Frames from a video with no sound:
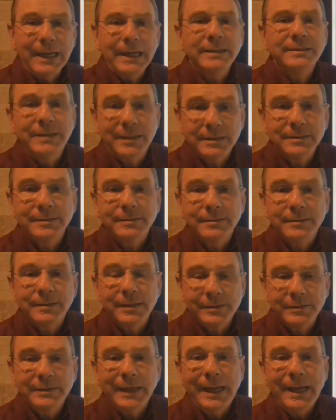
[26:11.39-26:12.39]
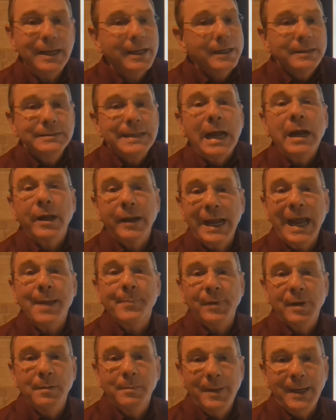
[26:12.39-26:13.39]
It's just to say it's not going to
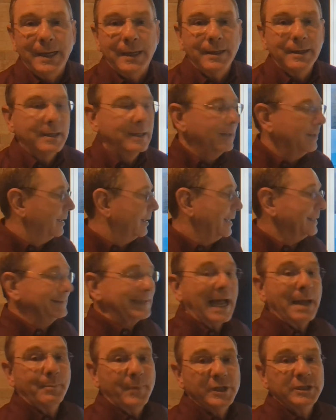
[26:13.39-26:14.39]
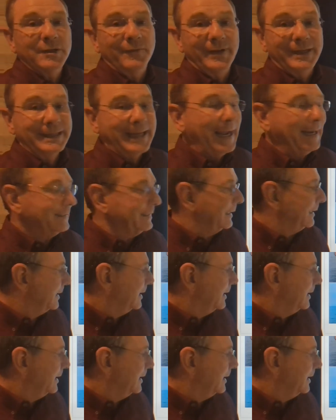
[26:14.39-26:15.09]
happen to me. And that's not much of a tactic.